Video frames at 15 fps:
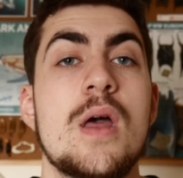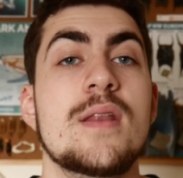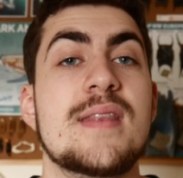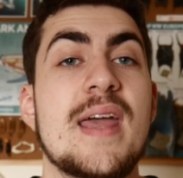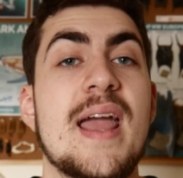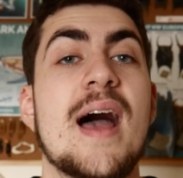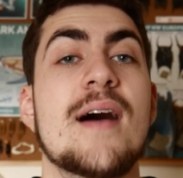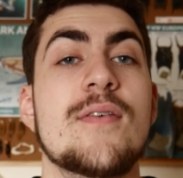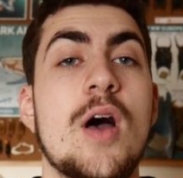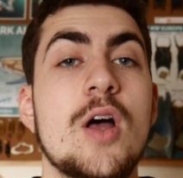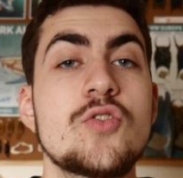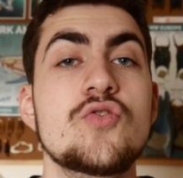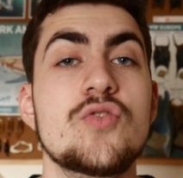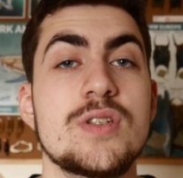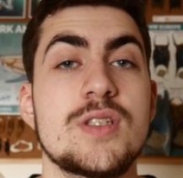They have
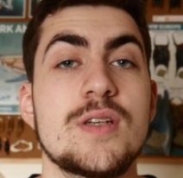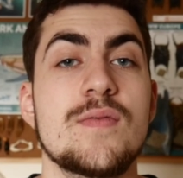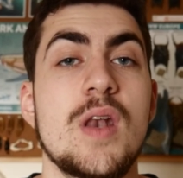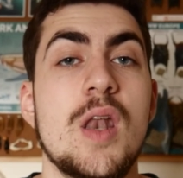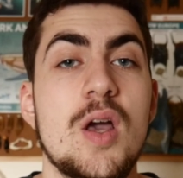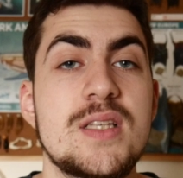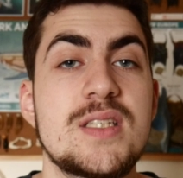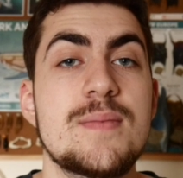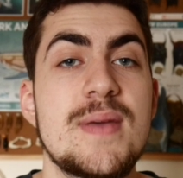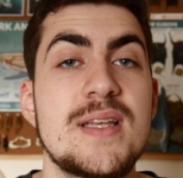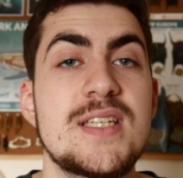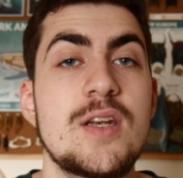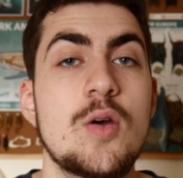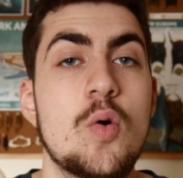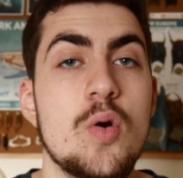hundreds of
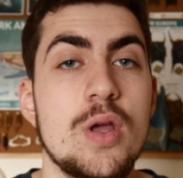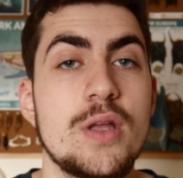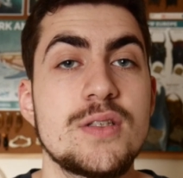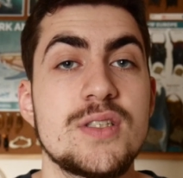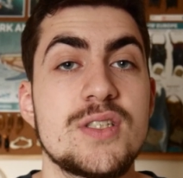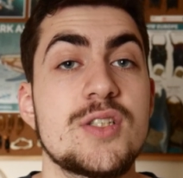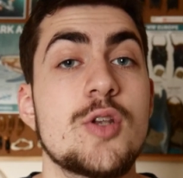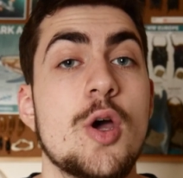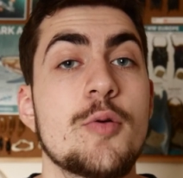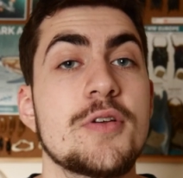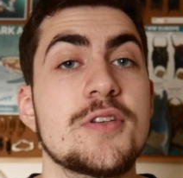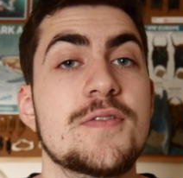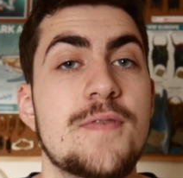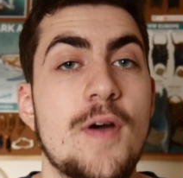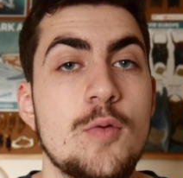light-emitting organs known
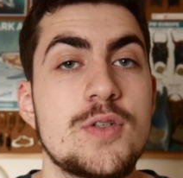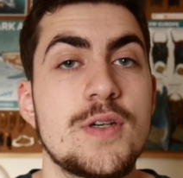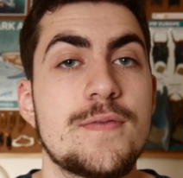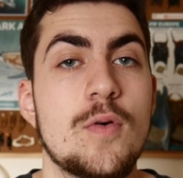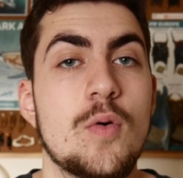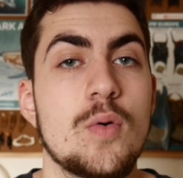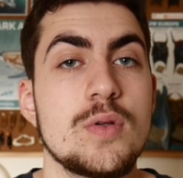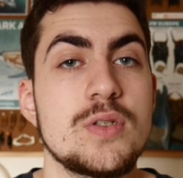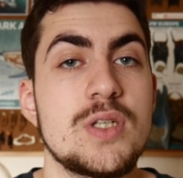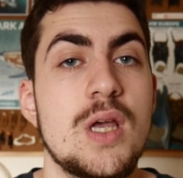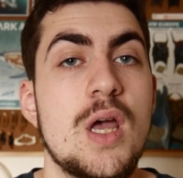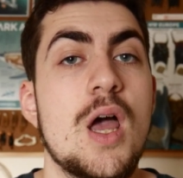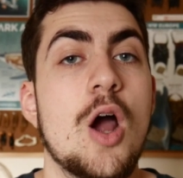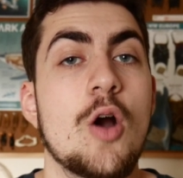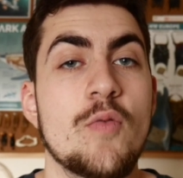as photophores
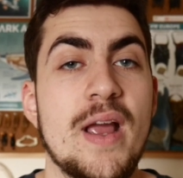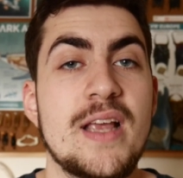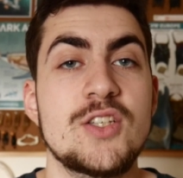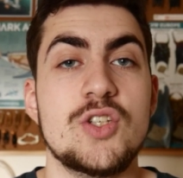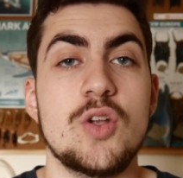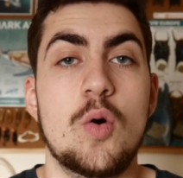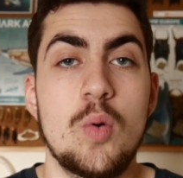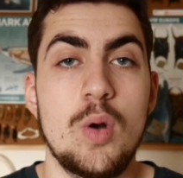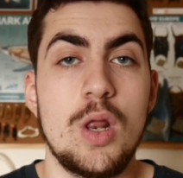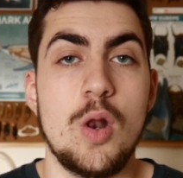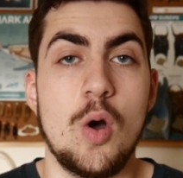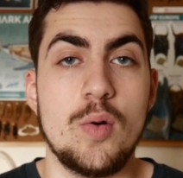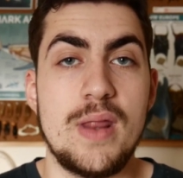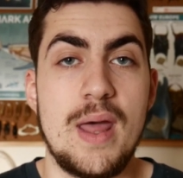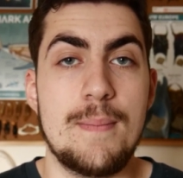arranged all
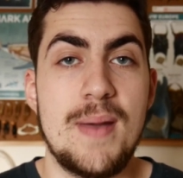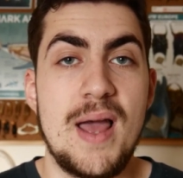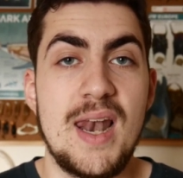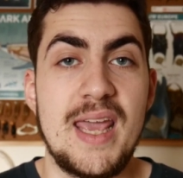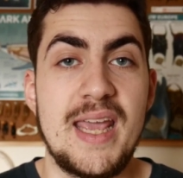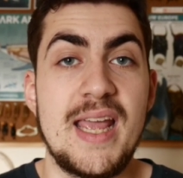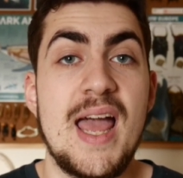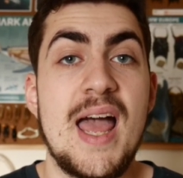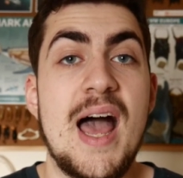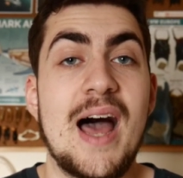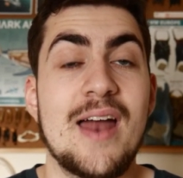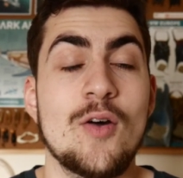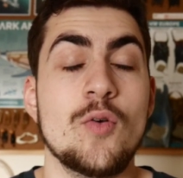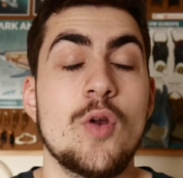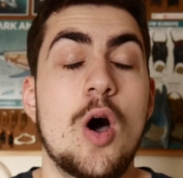along their belly
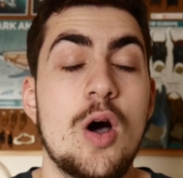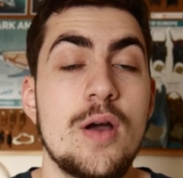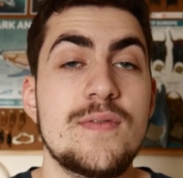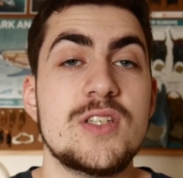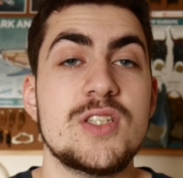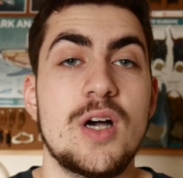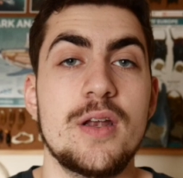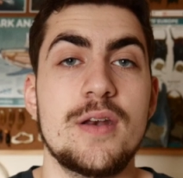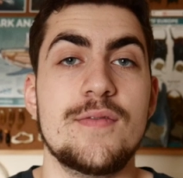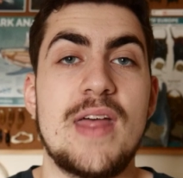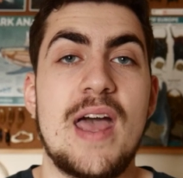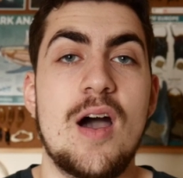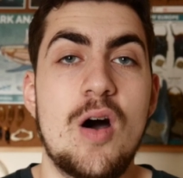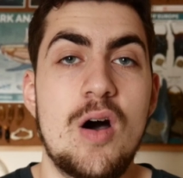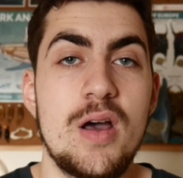and on either side of
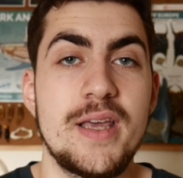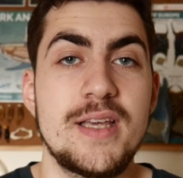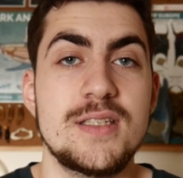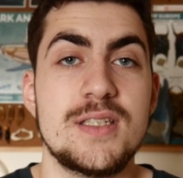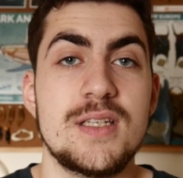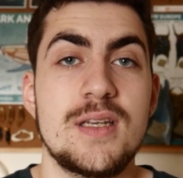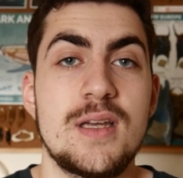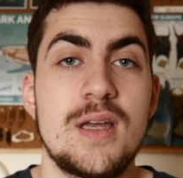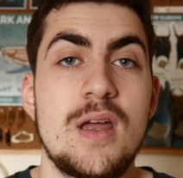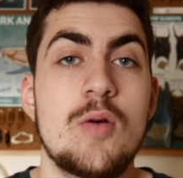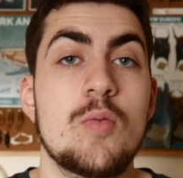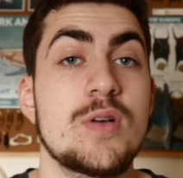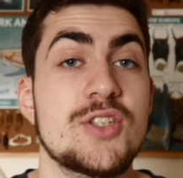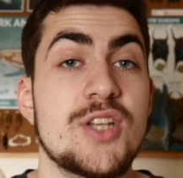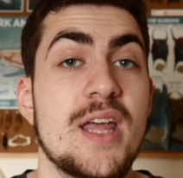their eyes,
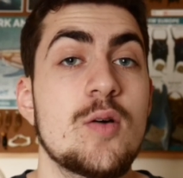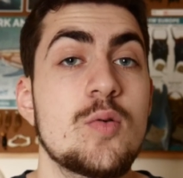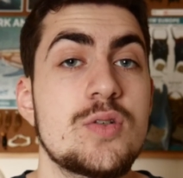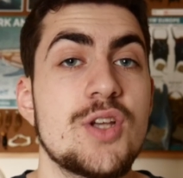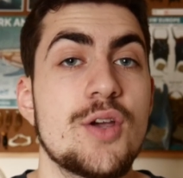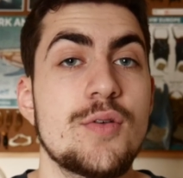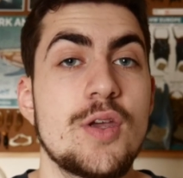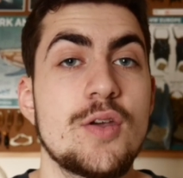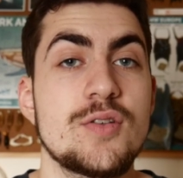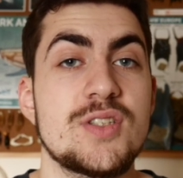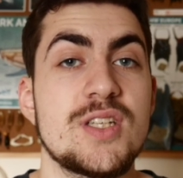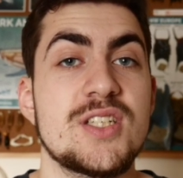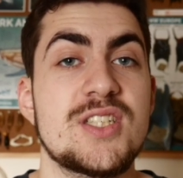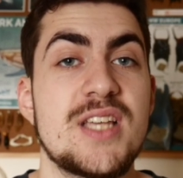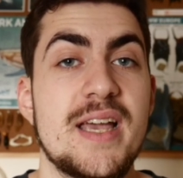which they also use
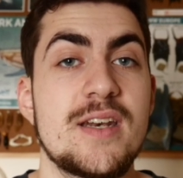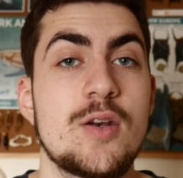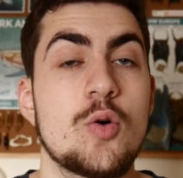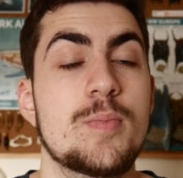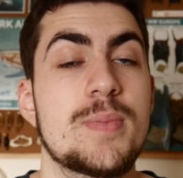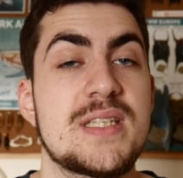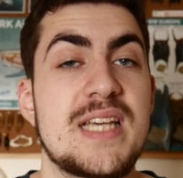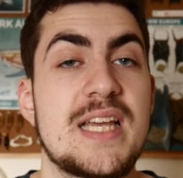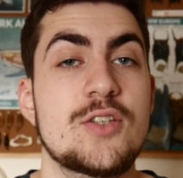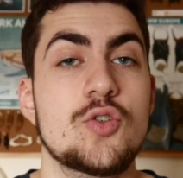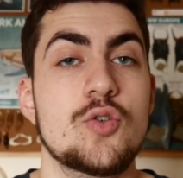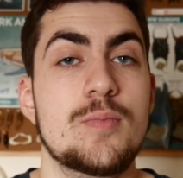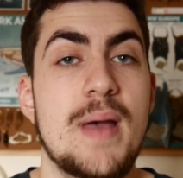to signal potential